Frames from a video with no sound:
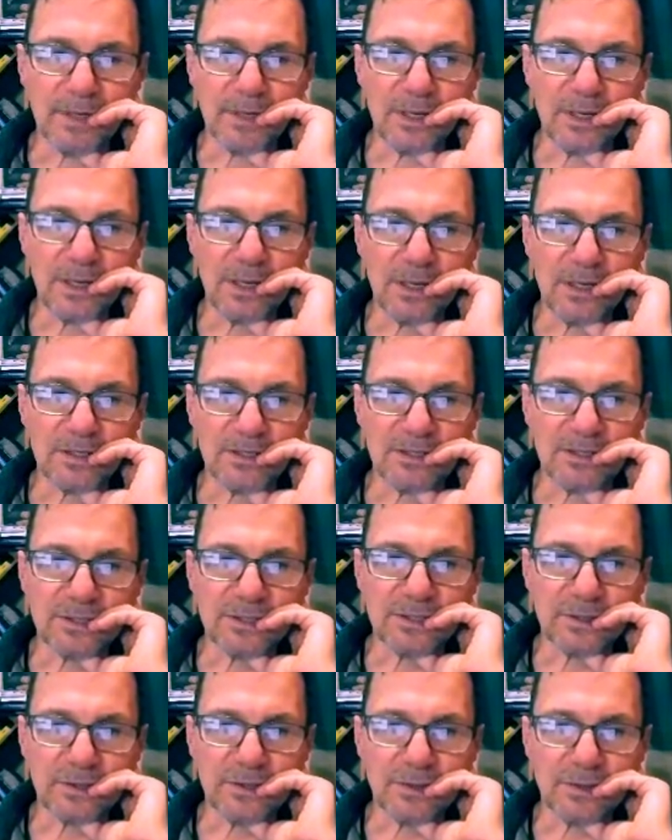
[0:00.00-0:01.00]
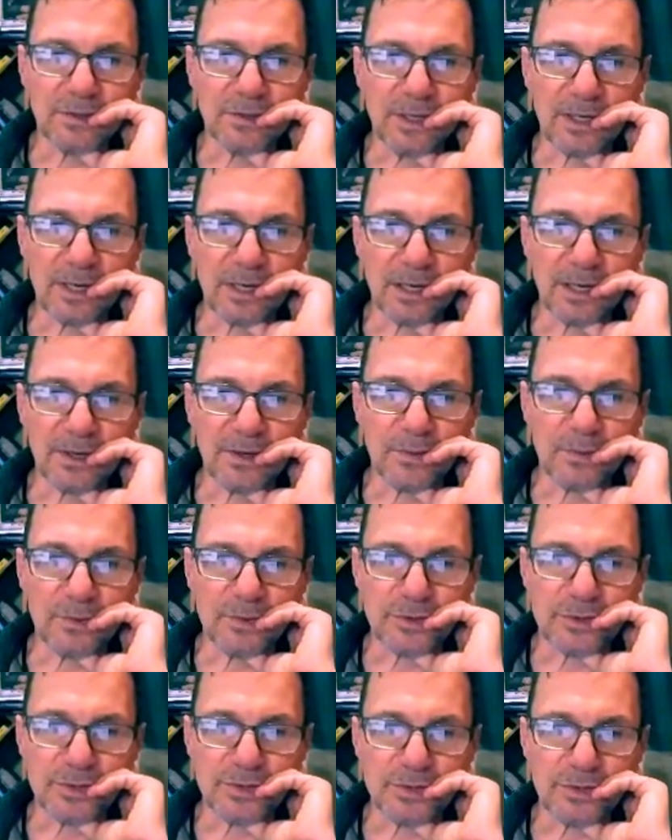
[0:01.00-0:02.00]
and so I
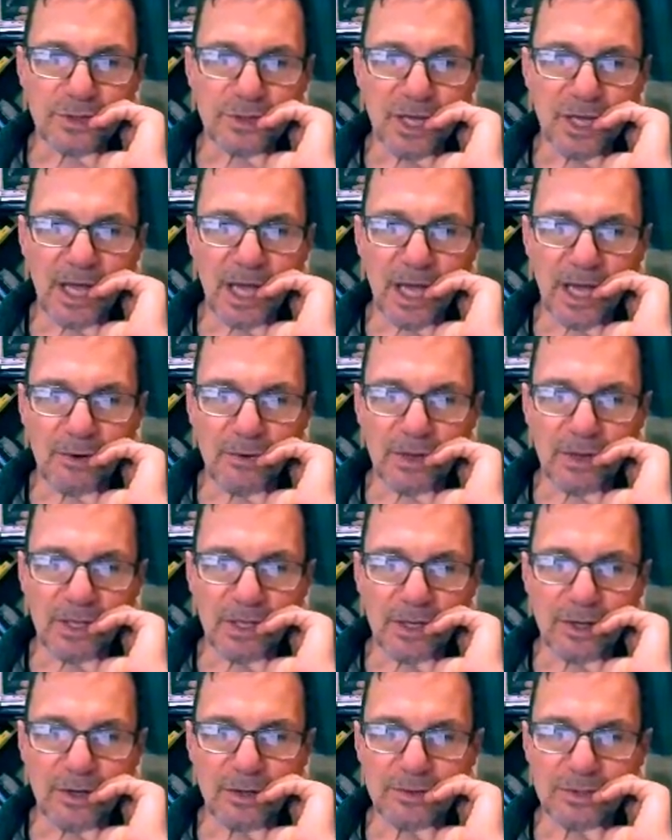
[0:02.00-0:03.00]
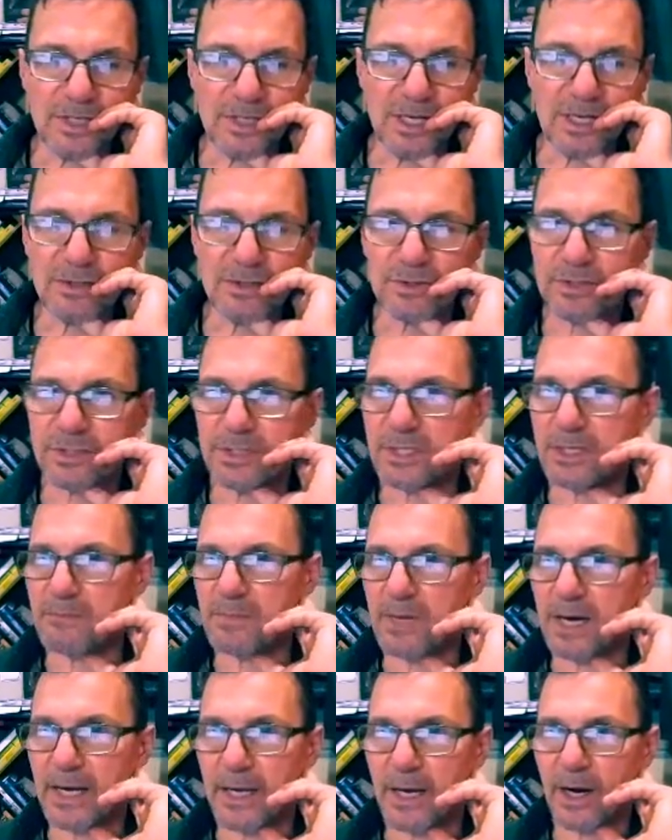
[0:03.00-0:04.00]
was carrying continuously
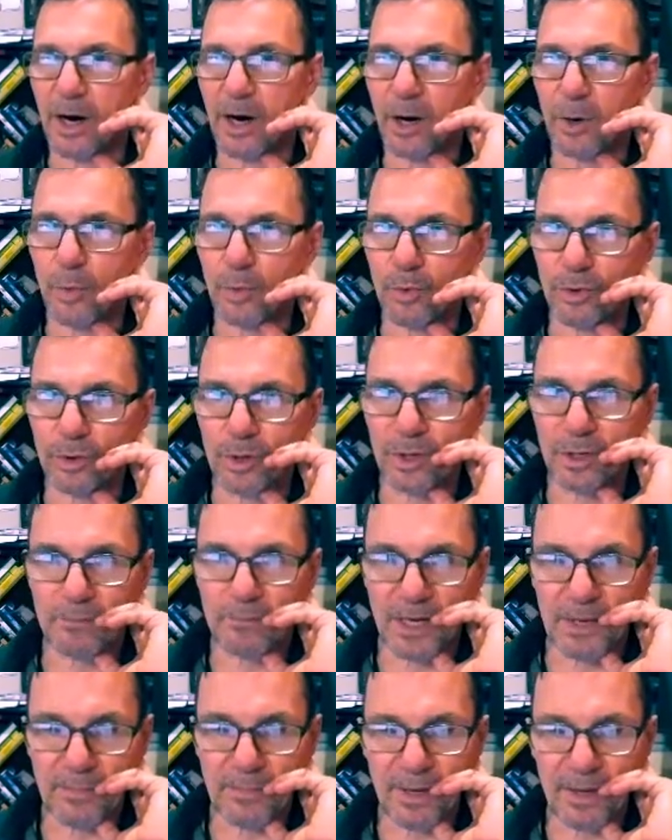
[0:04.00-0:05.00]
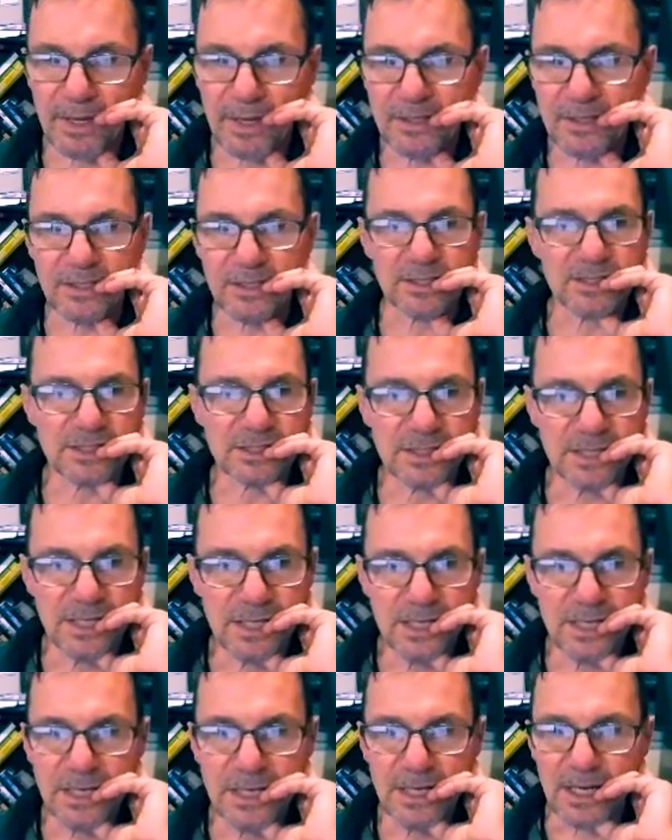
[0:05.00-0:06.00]
my artwork, my paintings
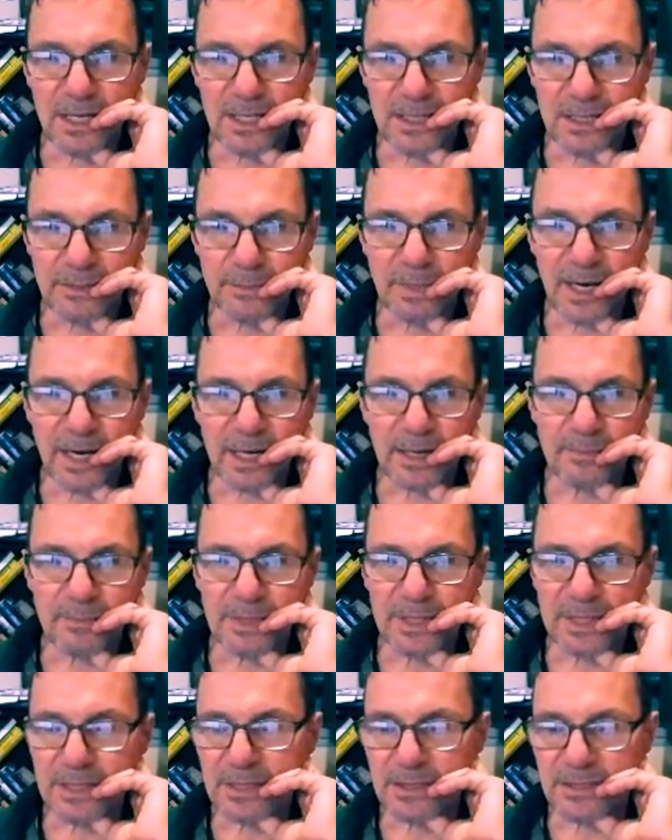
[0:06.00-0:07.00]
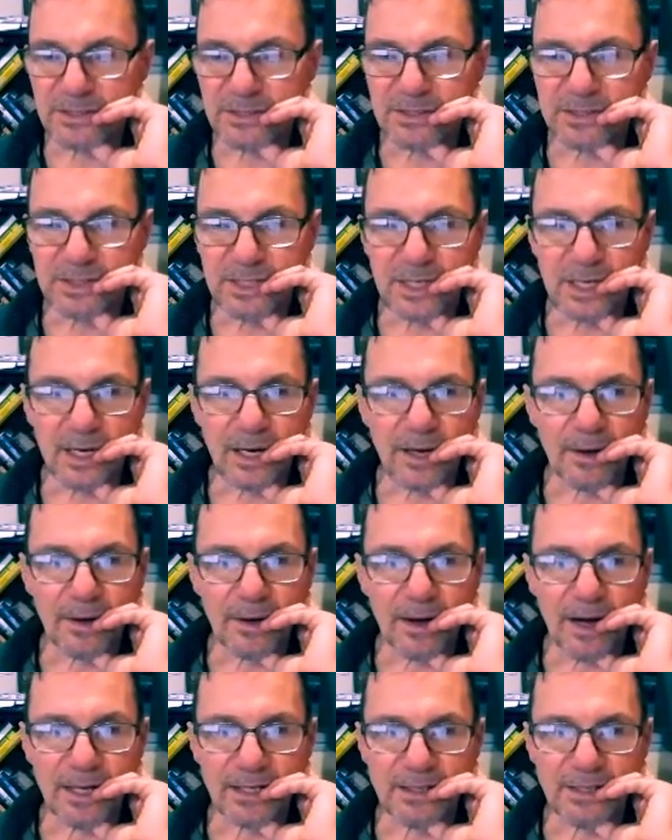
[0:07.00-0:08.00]
in the back, because
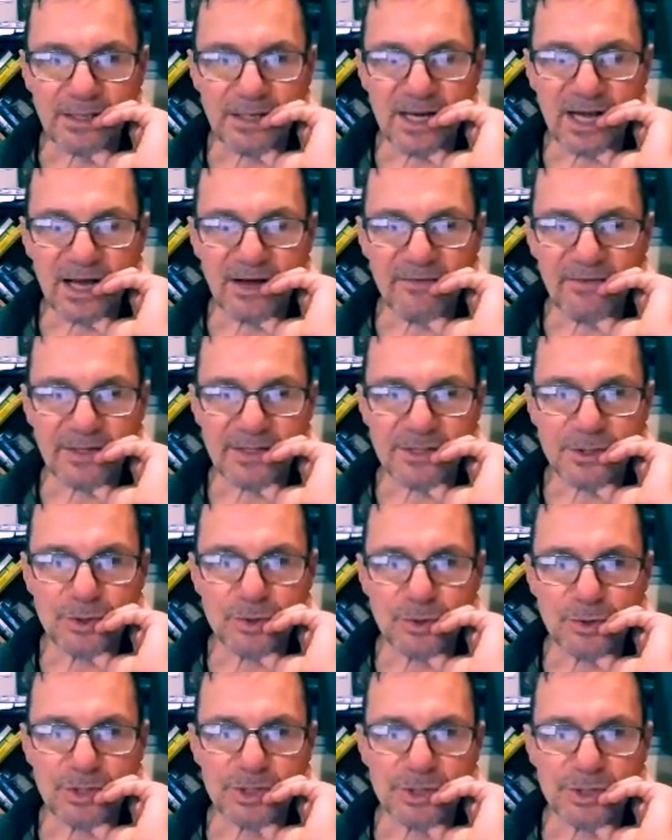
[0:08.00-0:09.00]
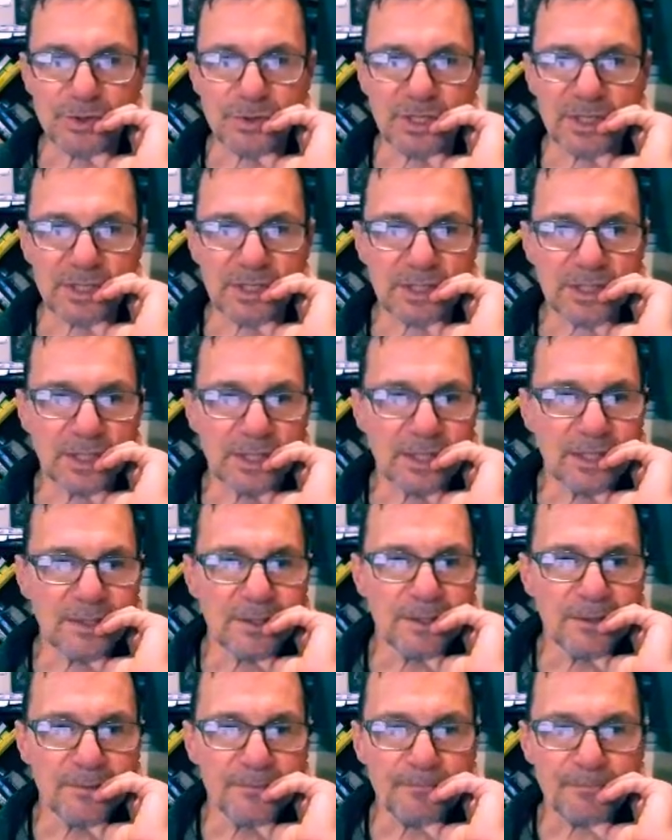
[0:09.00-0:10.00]
I didn't have a storage unit,
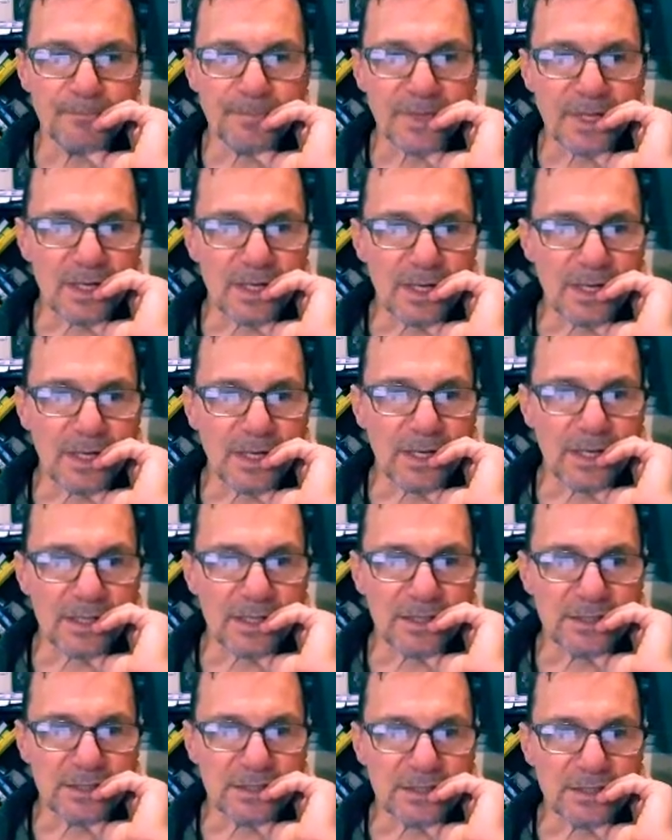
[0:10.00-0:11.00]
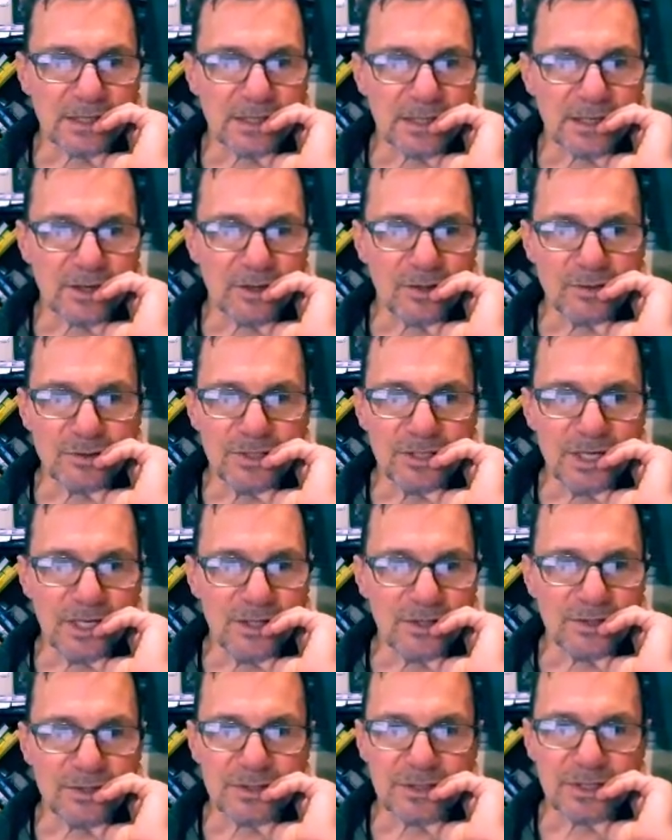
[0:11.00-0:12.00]
and
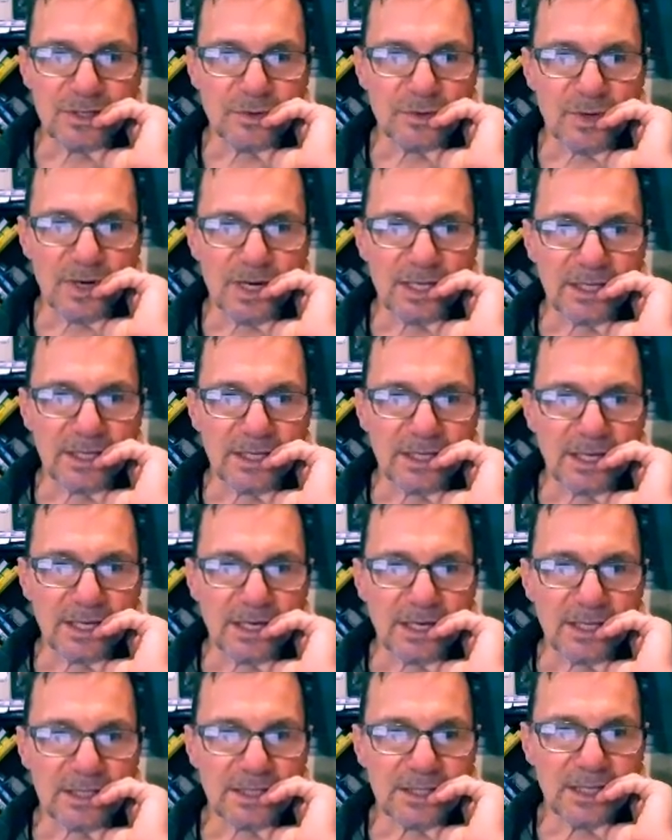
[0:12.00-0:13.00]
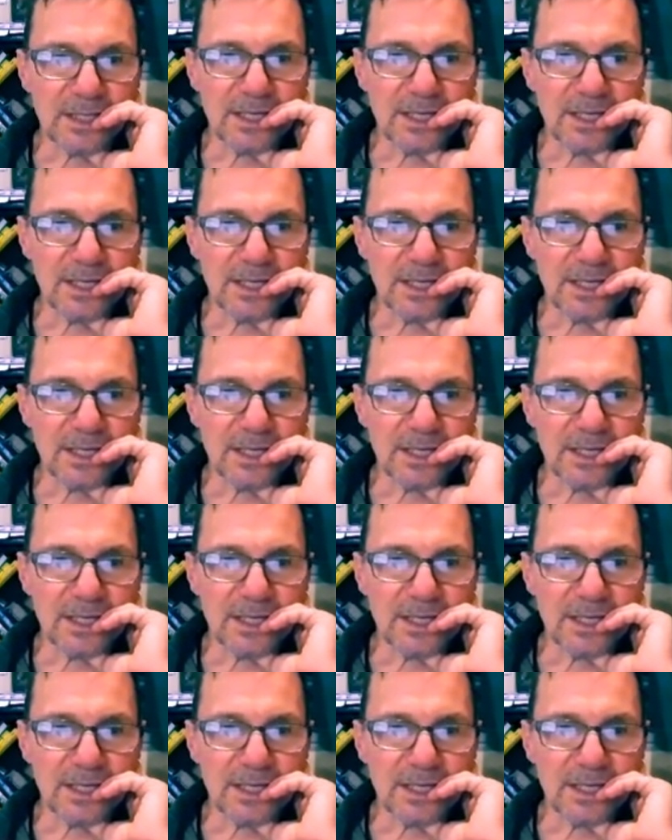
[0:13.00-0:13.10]
continuously running that.